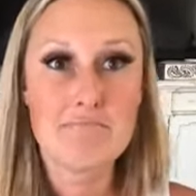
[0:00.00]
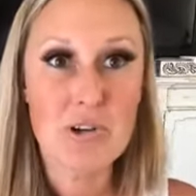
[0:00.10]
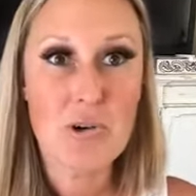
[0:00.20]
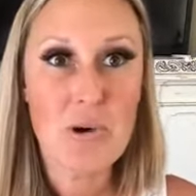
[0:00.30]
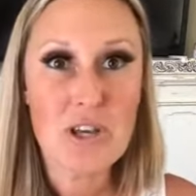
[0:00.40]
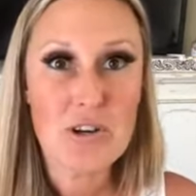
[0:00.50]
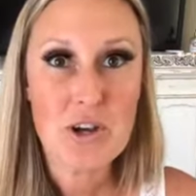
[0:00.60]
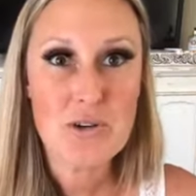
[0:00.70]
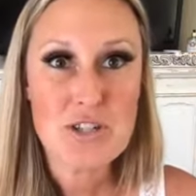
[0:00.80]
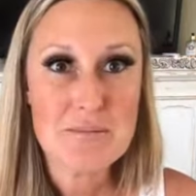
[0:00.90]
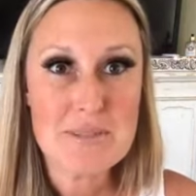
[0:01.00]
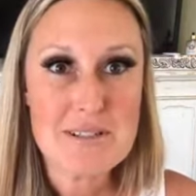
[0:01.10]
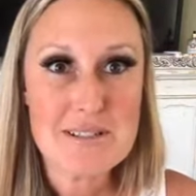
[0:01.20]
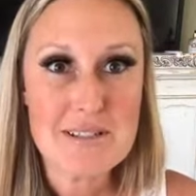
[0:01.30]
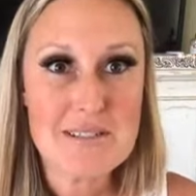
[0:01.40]
growing your coaching
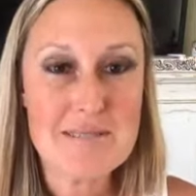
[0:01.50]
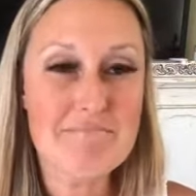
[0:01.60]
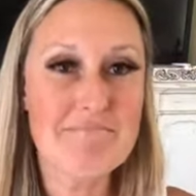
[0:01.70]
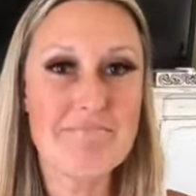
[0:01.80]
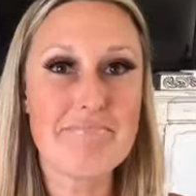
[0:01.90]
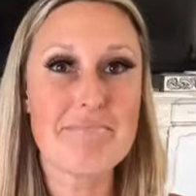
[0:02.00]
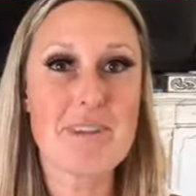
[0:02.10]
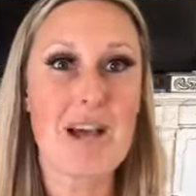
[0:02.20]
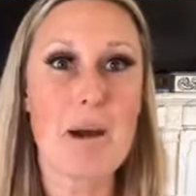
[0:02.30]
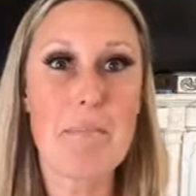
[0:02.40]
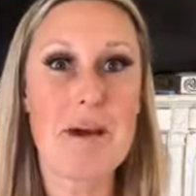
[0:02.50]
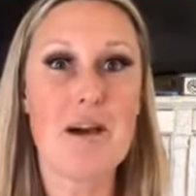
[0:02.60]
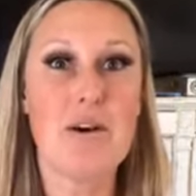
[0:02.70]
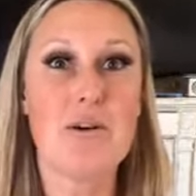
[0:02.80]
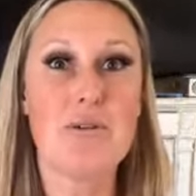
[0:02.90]
business,
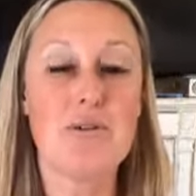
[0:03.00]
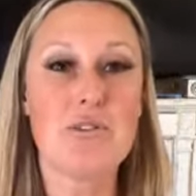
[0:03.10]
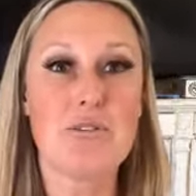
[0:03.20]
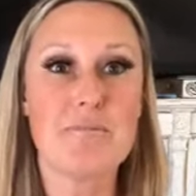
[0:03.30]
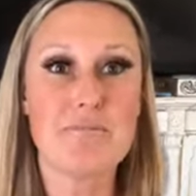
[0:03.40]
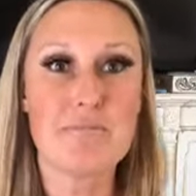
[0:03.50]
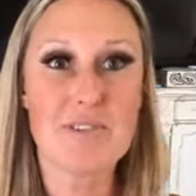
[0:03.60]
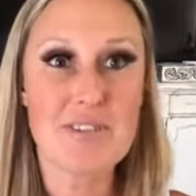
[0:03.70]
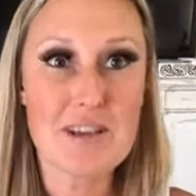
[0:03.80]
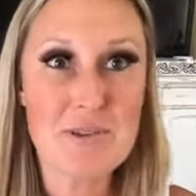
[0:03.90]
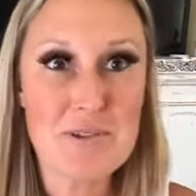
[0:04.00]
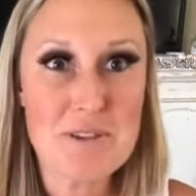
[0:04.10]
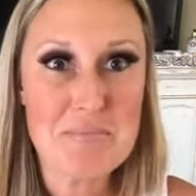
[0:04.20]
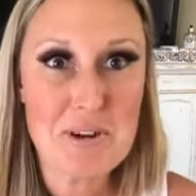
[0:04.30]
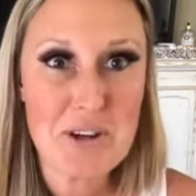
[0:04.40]
about sales
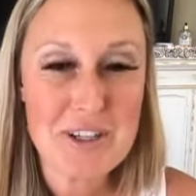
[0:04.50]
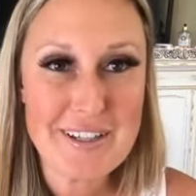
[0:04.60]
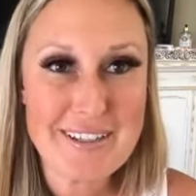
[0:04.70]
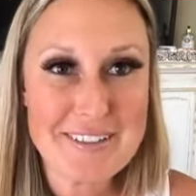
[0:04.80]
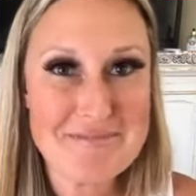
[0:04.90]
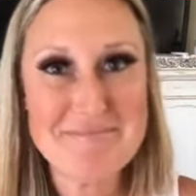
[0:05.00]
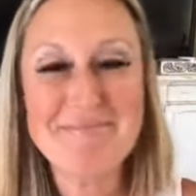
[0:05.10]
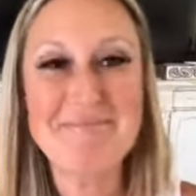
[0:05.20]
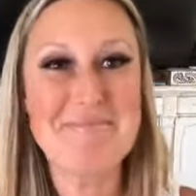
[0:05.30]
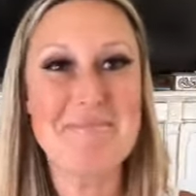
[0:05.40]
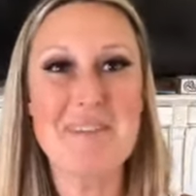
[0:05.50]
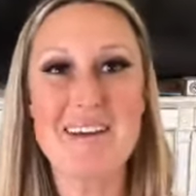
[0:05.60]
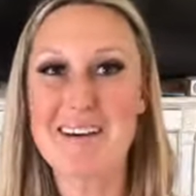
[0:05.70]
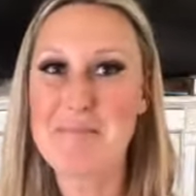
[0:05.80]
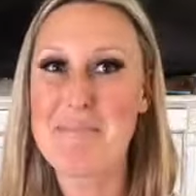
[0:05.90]
and marketing,
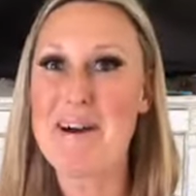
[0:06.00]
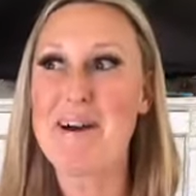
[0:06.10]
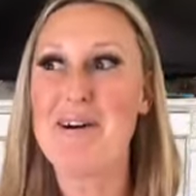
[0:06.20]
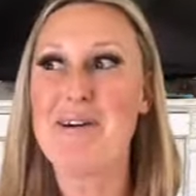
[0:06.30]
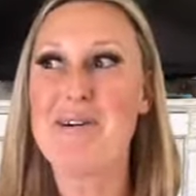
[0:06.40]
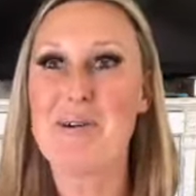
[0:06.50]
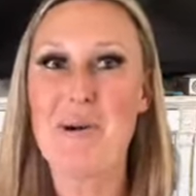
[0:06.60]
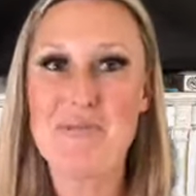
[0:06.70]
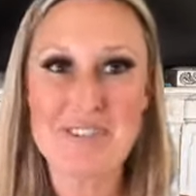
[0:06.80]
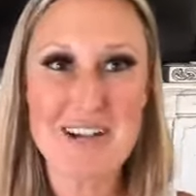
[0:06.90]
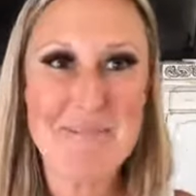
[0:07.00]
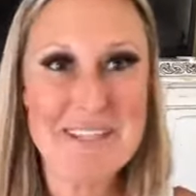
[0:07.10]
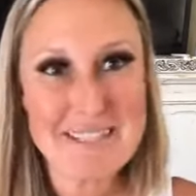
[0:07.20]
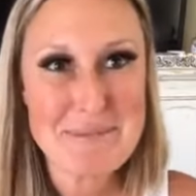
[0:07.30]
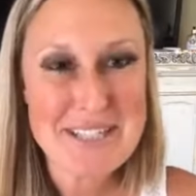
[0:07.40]
about overcoming
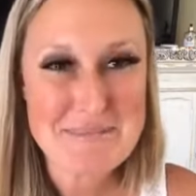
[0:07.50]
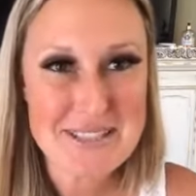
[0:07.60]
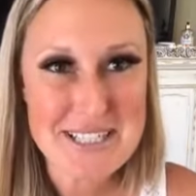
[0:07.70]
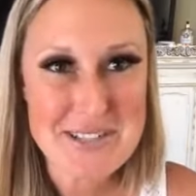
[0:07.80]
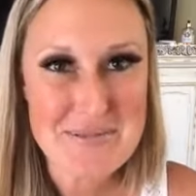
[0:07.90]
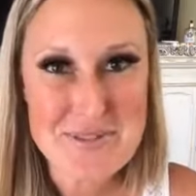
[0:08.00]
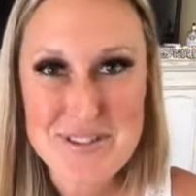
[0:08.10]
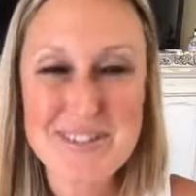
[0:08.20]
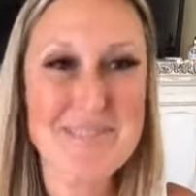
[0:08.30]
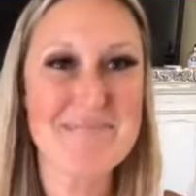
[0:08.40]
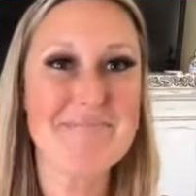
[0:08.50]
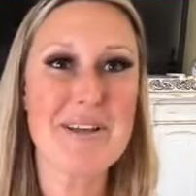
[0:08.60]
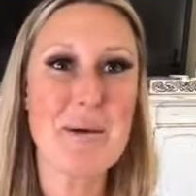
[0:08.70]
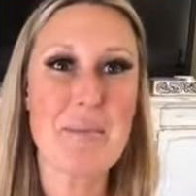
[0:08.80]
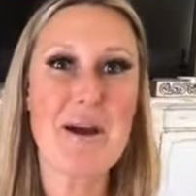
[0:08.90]
limiting beliefs,
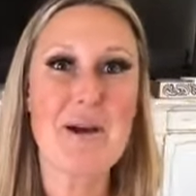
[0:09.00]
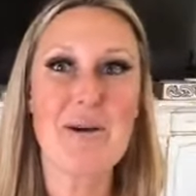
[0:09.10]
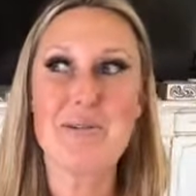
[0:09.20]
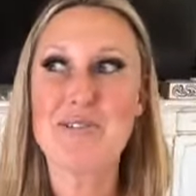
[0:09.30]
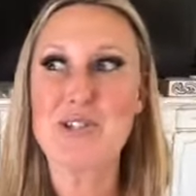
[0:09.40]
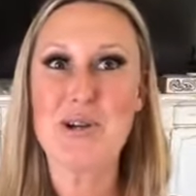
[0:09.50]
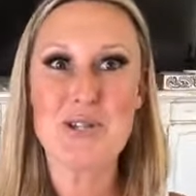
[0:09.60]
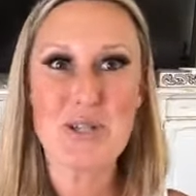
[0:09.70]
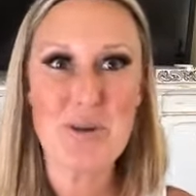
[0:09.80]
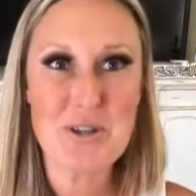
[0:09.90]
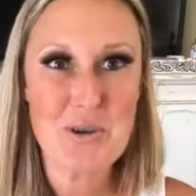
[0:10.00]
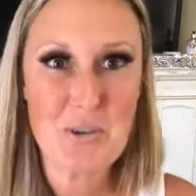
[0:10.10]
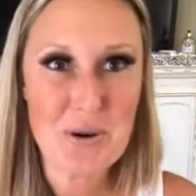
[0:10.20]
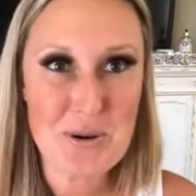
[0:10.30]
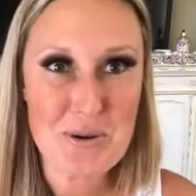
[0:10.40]
about charging what you're
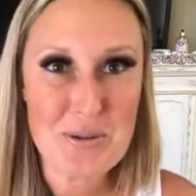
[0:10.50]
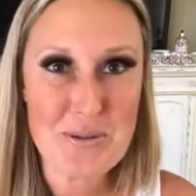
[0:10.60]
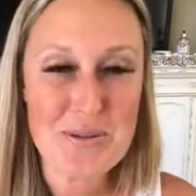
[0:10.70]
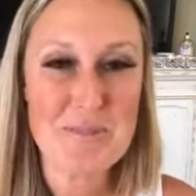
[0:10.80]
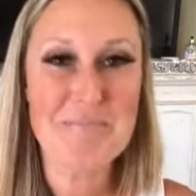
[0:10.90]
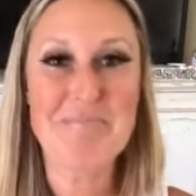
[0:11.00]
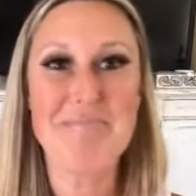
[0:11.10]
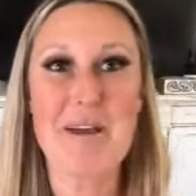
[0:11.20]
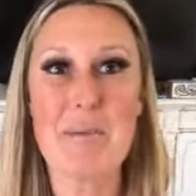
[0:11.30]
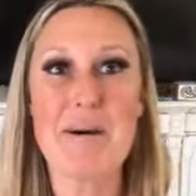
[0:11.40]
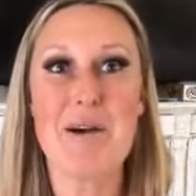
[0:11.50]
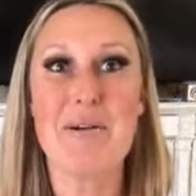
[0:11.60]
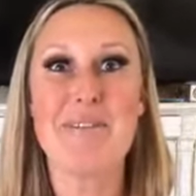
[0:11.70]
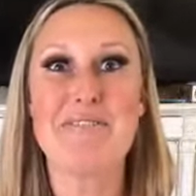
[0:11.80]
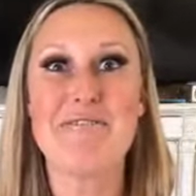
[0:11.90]
worth,
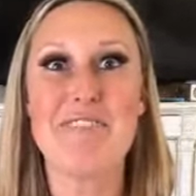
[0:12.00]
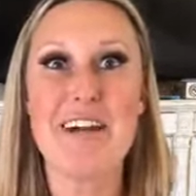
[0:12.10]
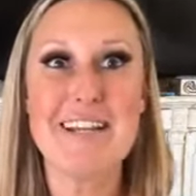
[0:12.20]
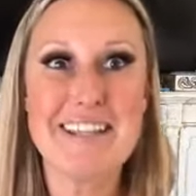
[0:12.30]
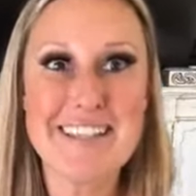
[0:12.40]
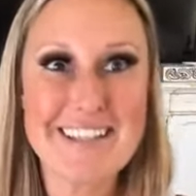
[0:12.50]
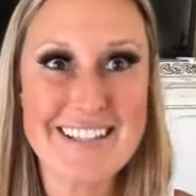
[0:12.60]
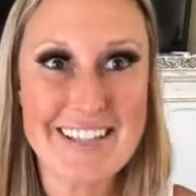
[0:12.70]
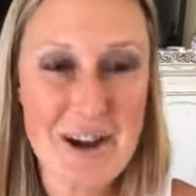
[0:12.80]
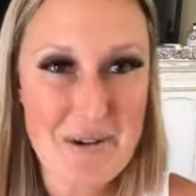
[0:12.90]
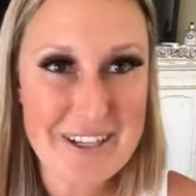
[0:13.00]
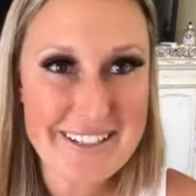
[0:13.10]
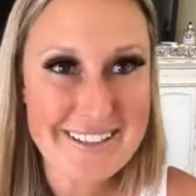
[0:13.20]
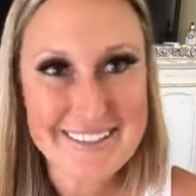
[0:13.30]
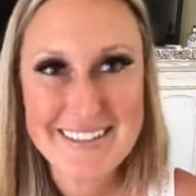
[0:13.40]
about finding the
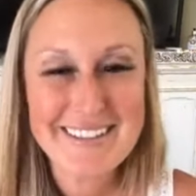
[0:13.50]
clarity